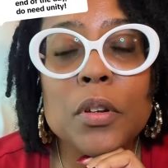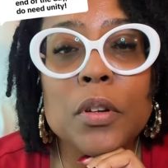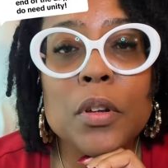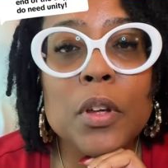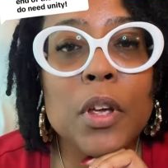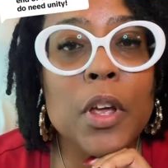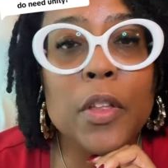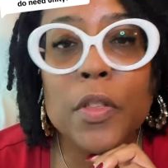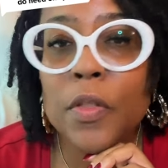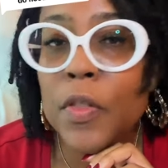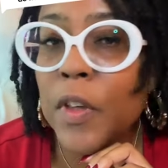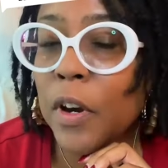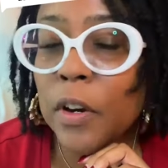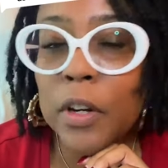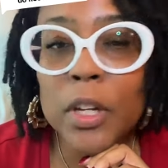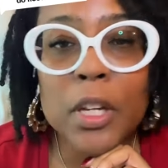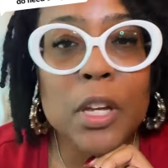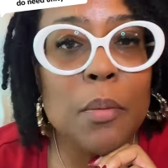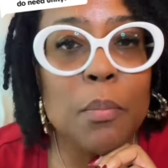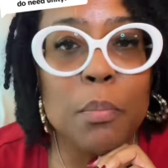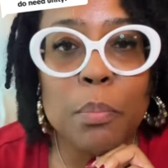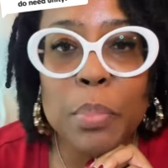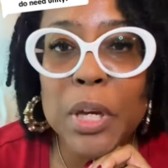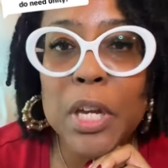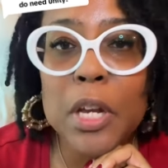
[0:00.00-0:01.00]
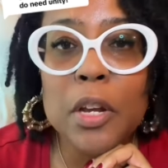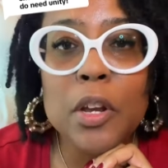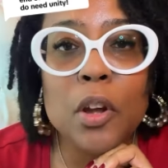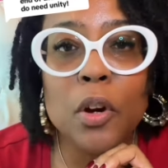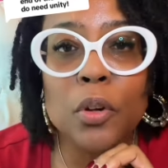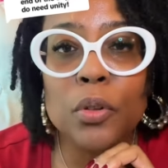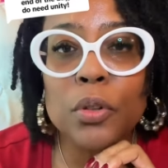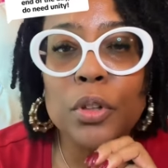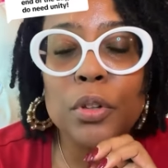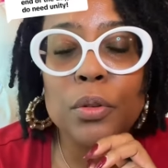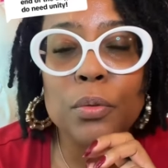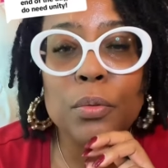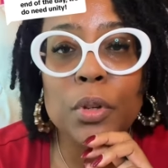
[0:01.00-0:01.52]
There can be no
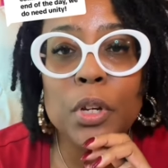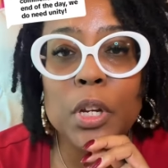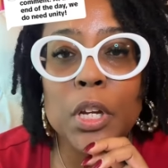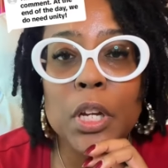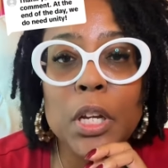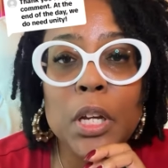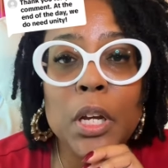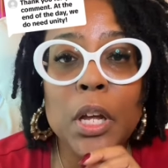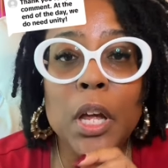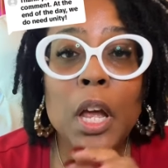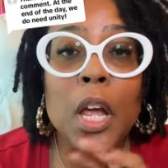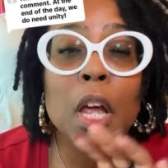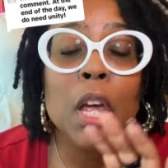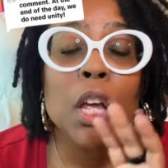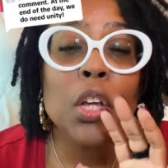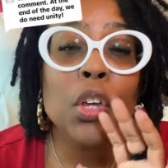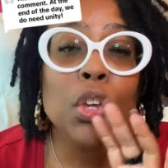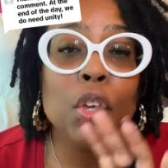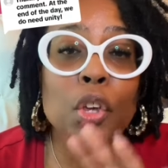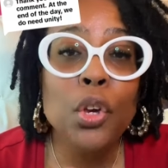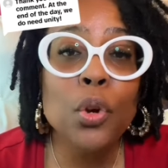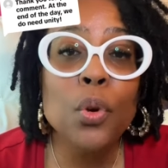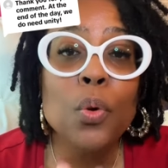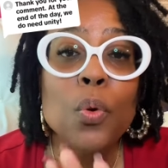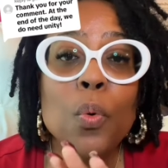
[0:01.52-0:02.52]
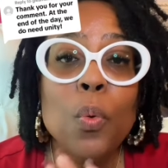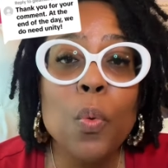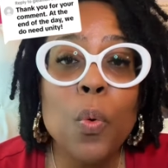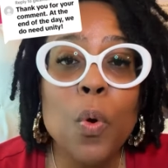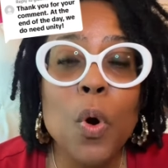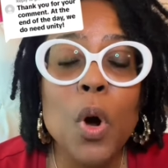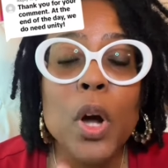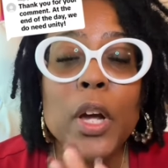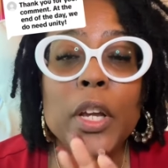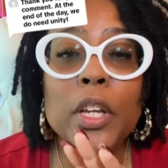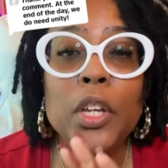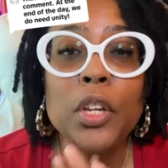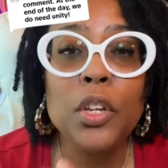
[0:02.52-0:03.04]
unity. You want
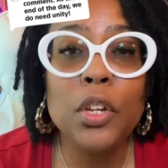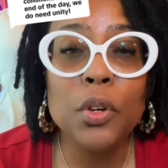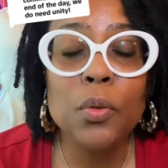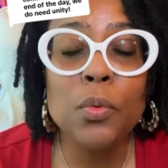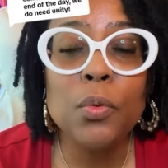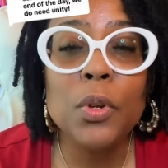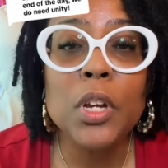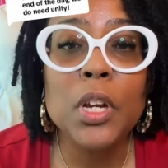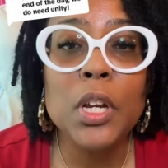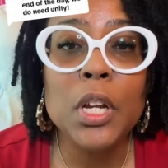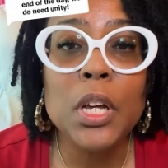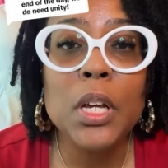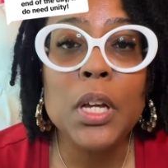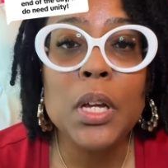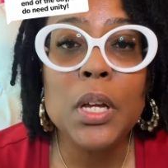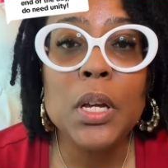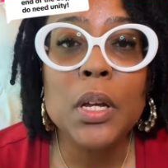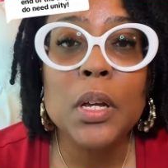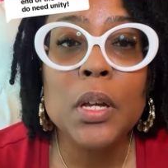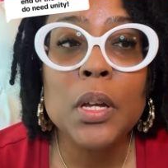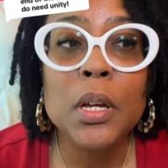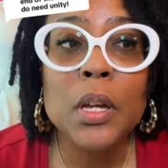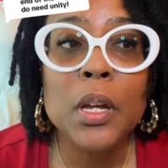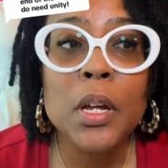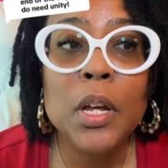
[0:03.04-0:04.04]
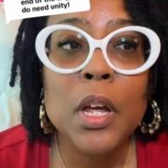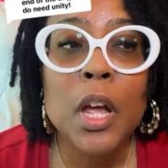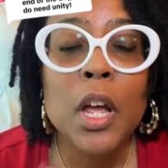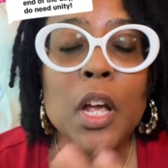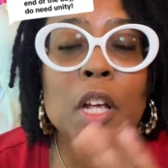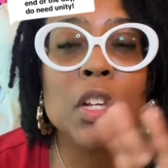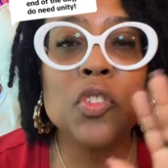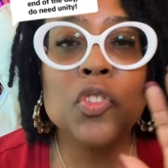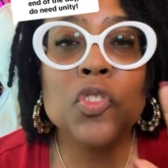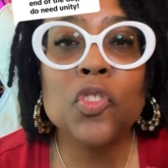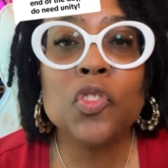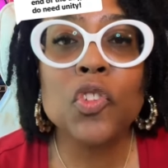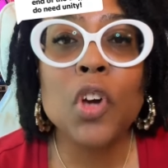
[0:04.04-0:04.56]
unity?
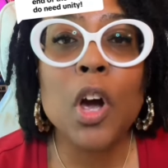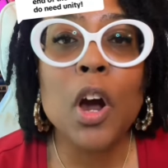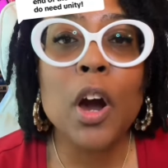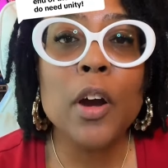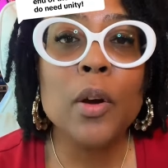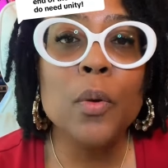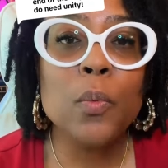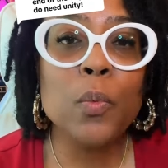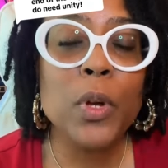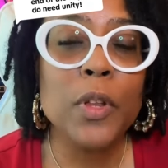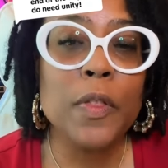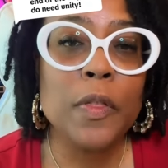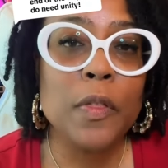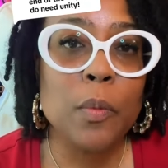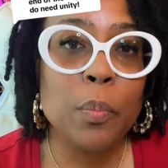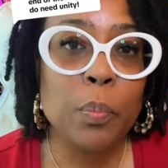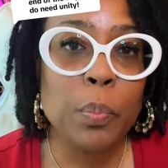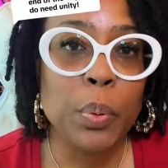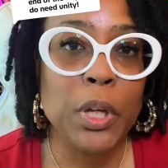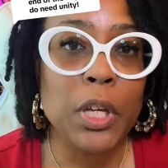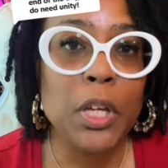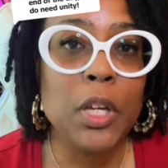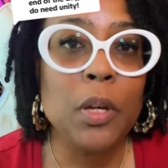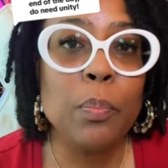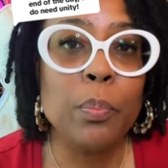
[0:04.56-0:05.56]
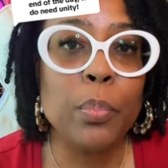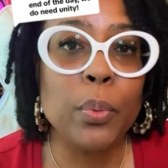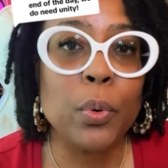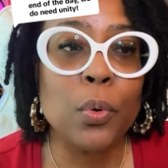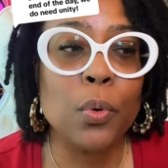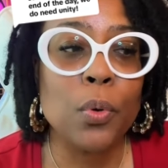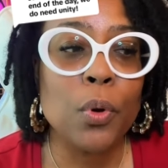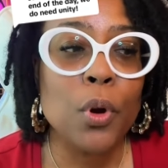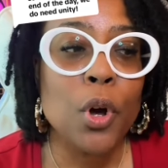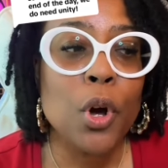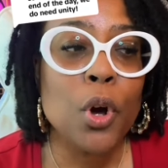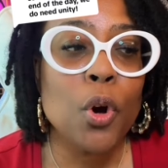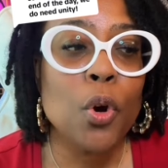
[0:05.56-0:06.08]
Start with the people
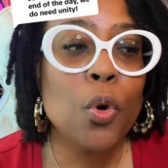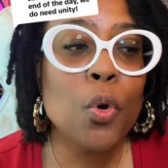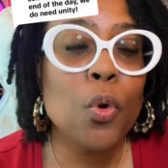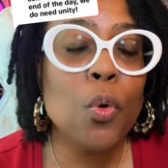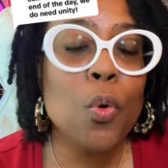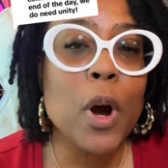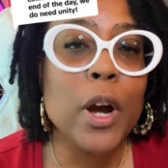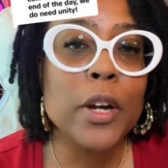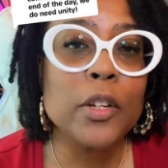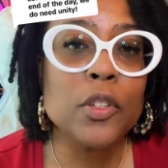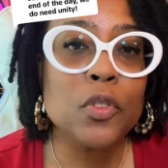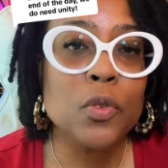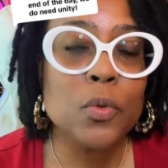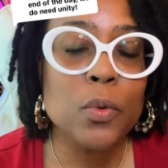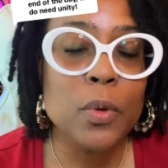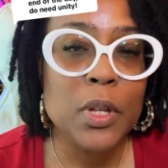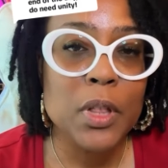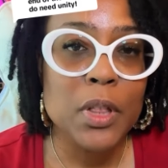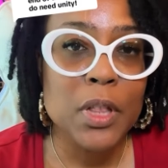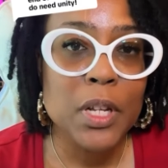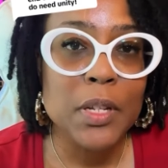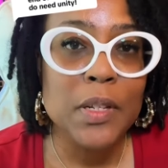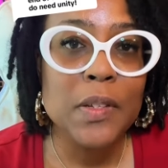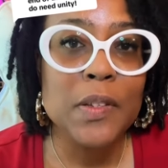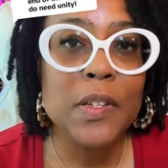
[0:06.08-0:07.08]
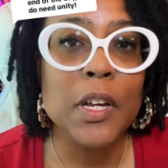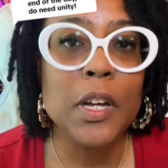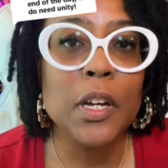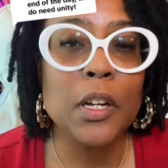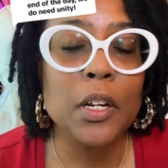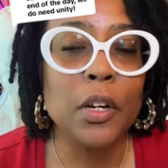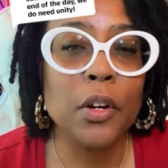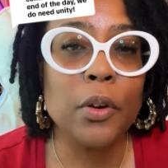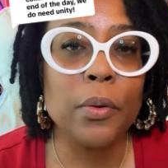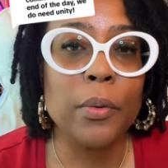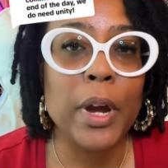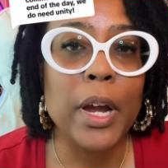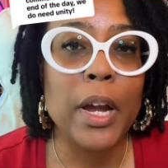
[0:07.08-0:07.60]
who are doing the
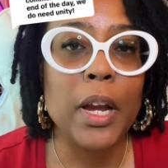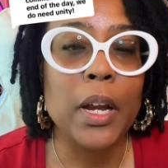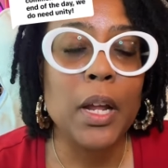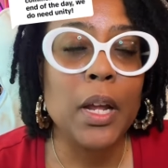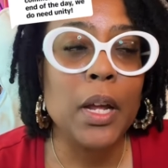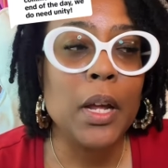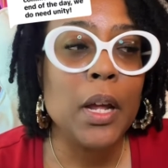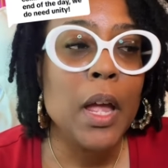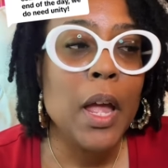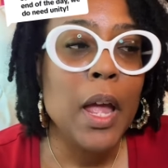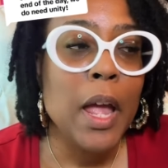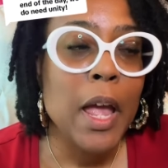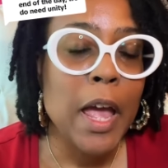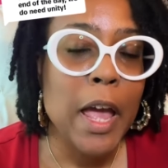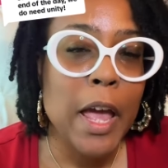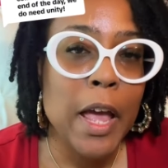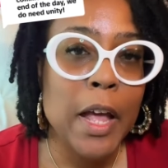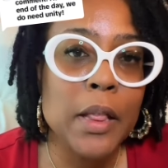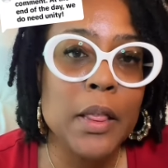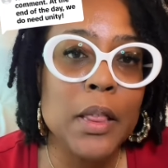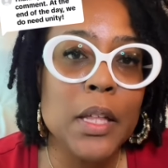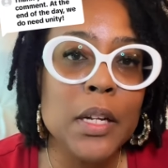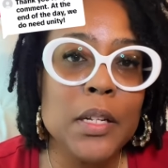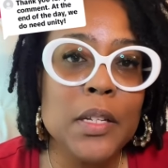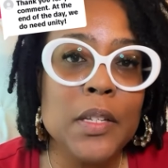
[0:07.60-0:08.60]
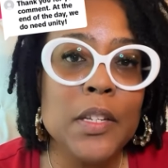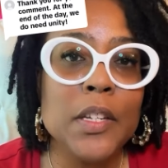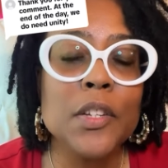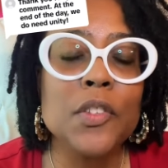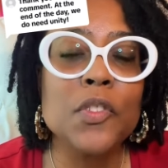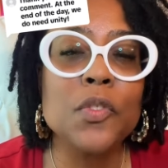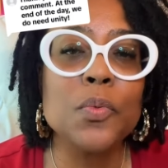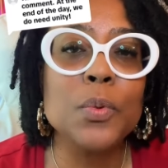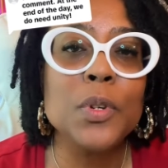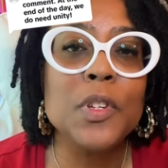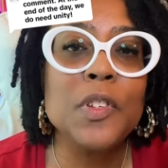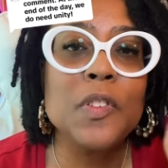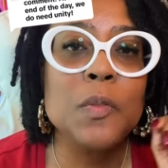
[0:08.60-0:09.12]
denigrating and the
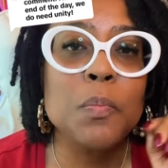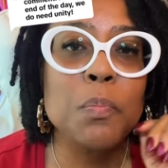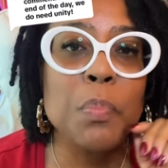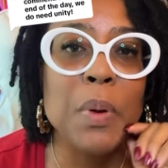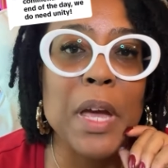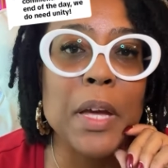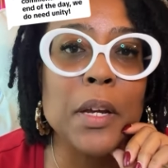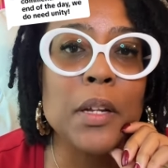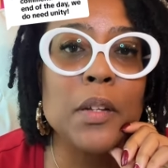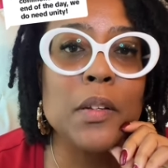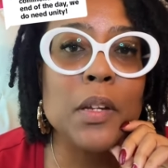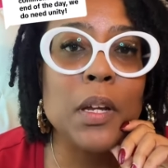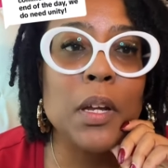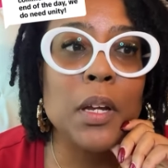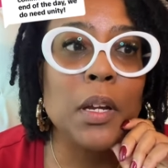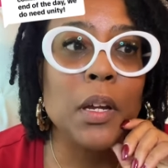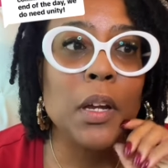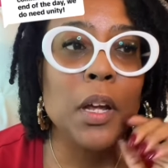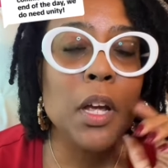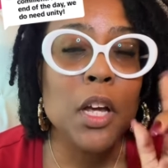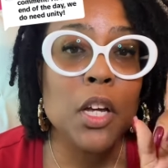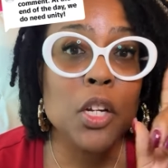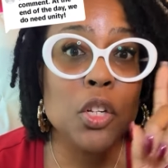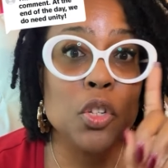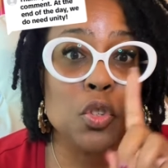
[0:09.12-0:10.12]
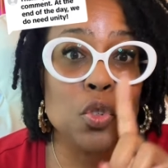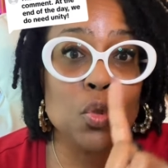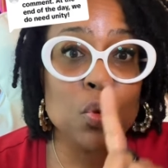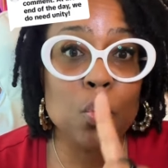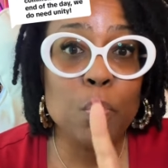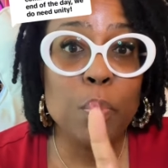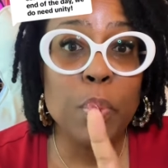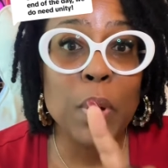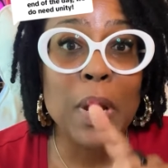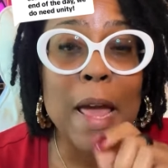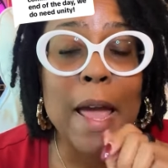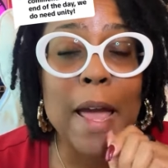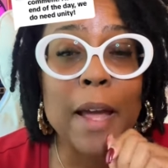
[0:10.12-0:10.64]
disrespecting to
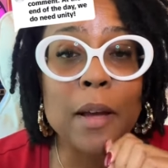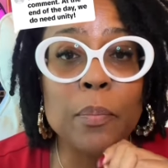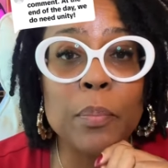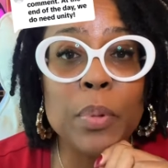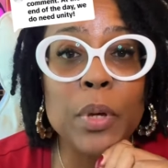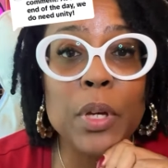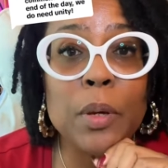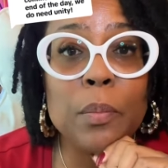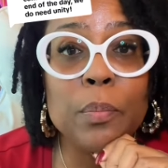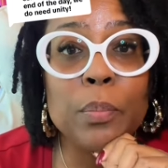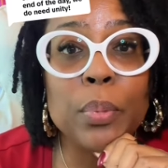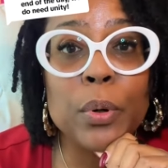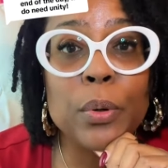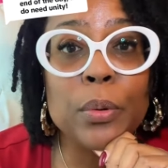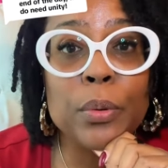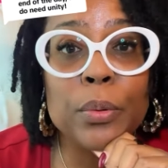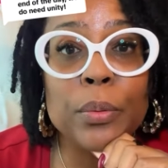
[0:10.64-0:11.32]
Black people.